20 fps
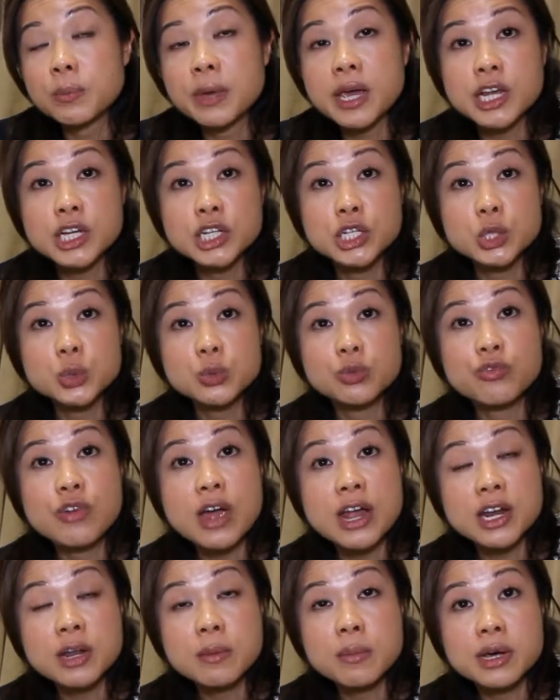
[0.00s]
So patients were
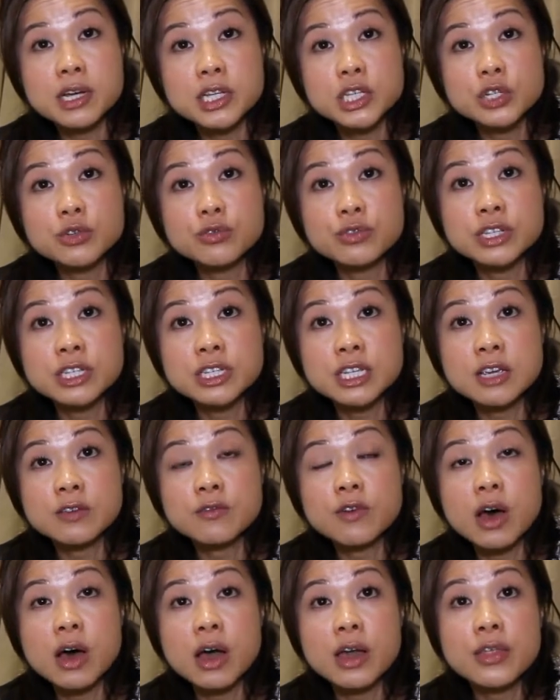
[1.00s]
randomized to
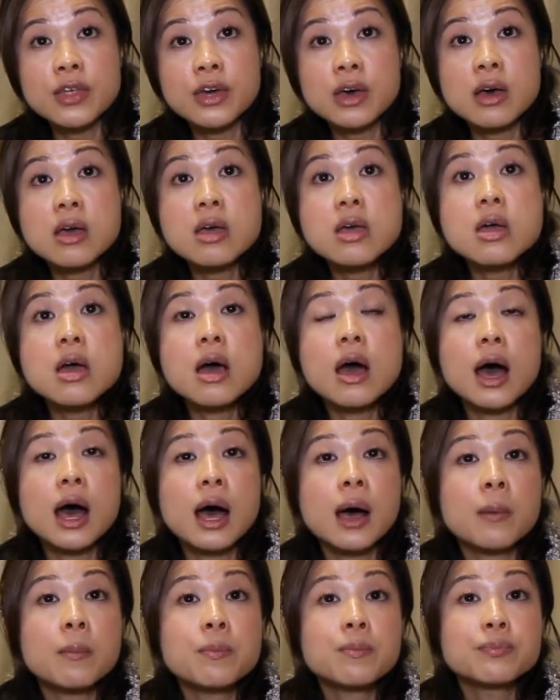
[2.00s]
receive either
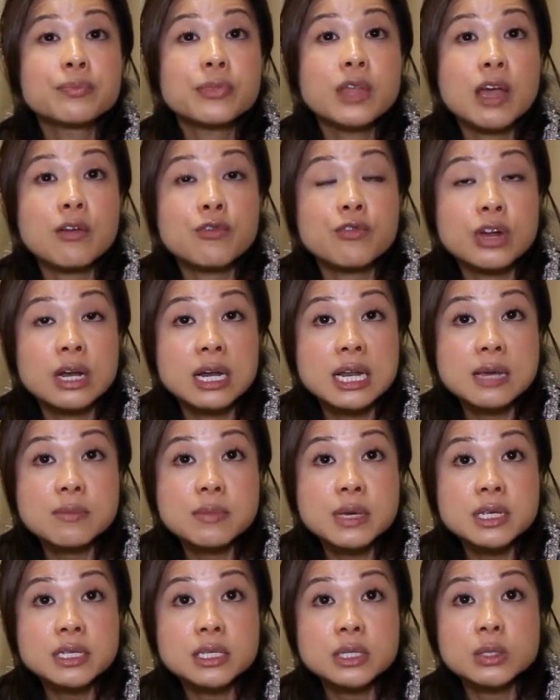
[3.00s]
um,
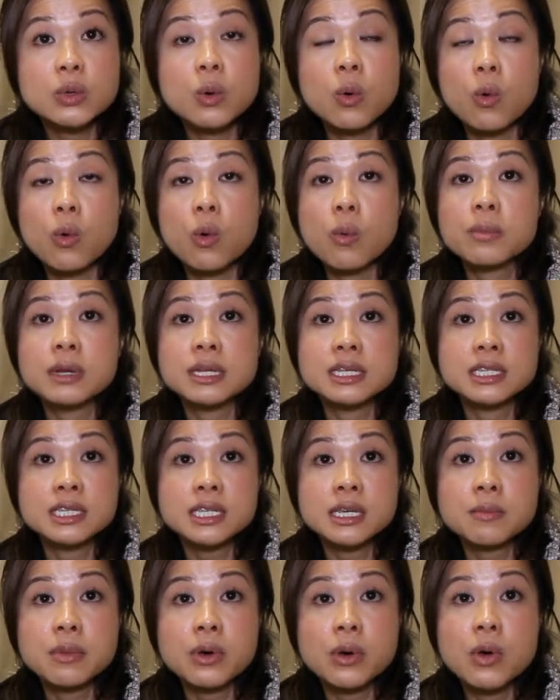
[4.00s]
everolimus or
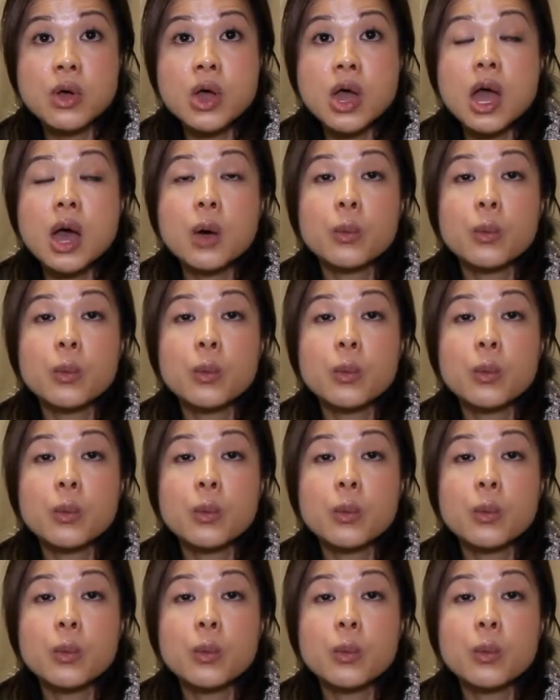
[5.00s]
placebo,